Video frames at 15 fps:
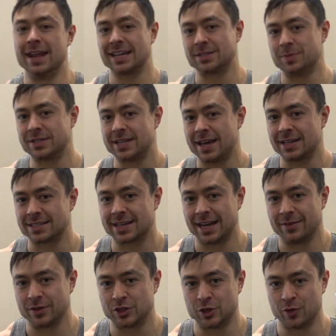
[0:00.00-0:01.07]
The next mistake is
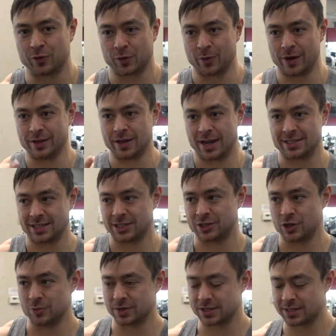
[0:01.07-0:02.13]
kind of a two for one. I see
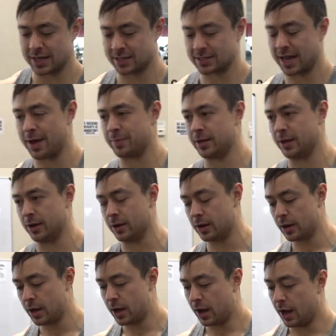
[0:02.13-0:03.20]
two mistakes happen here.
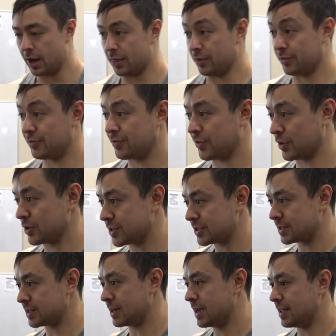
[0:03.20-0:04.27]
Uh, the
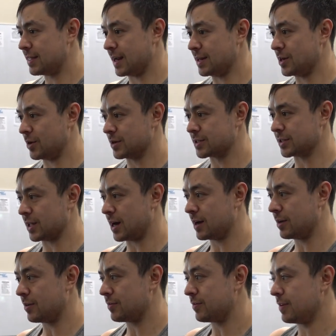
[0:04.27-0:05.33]
first that I notice a
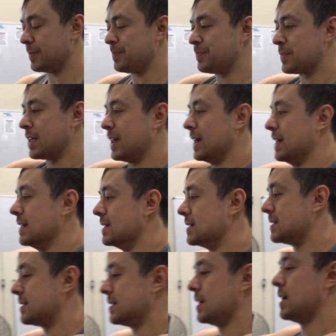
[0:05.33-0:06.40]
lot of
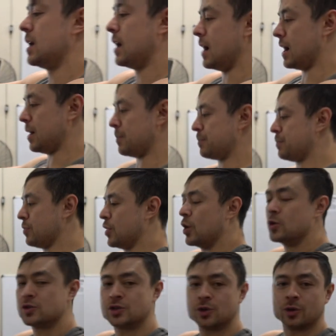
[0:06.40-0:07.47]
is uh,
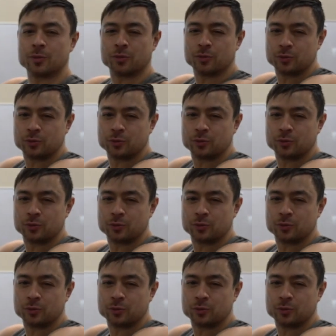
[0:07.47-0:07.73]
those who are